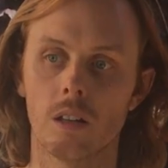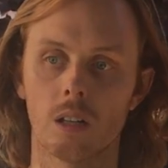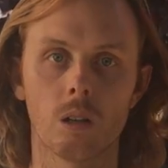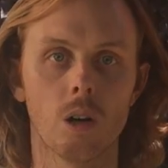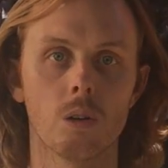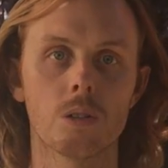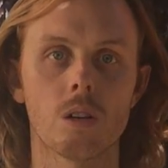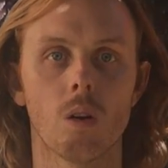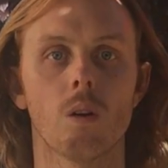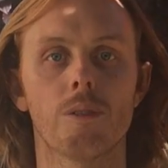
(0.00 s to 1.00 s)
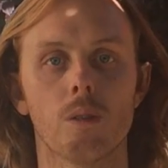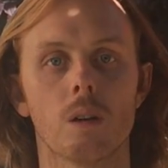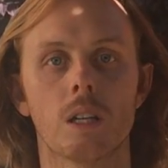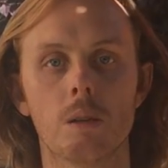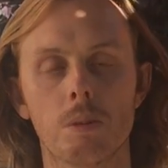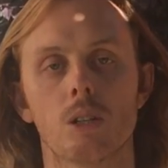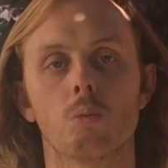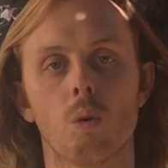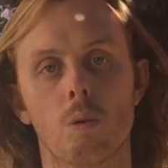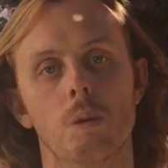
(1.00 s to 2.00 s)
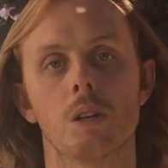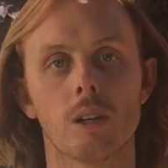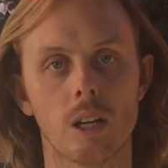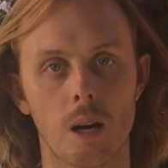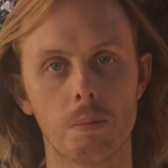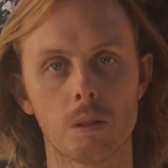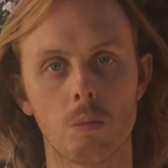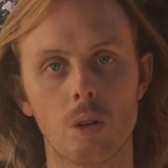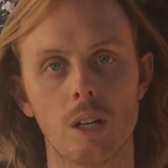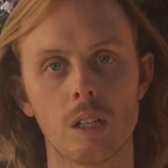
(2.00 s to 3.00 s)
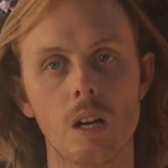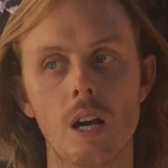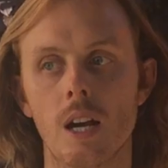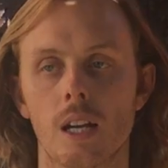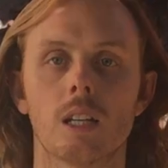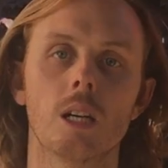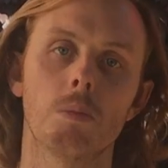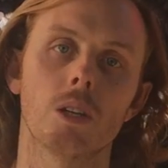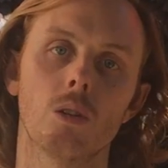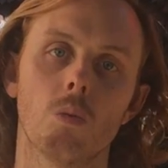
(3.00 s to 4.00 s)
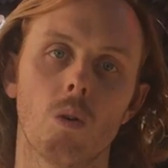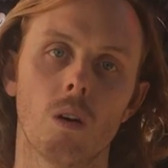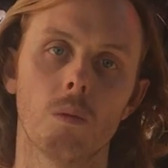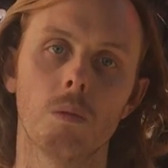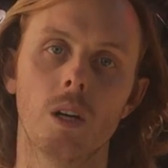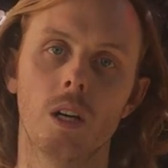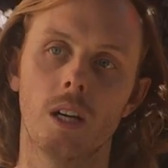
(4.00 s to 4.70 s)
The clothes are for keeping you warm when you get up in the morning and keeping you warm